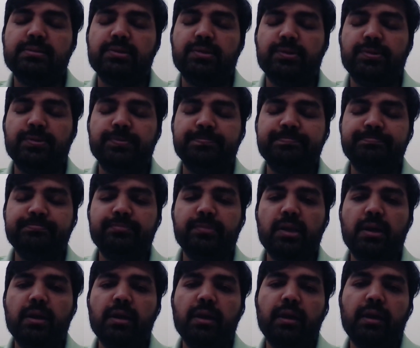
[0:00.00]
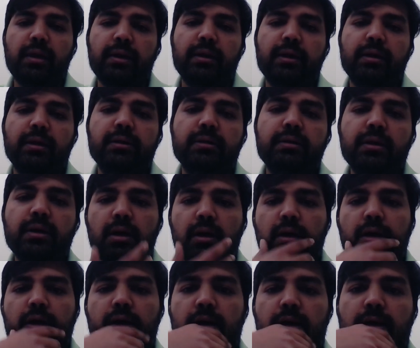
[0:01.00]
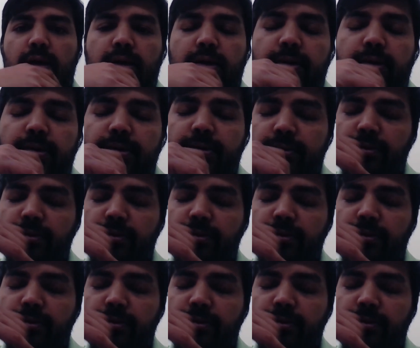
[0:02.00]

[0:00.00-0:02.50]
So here, uh,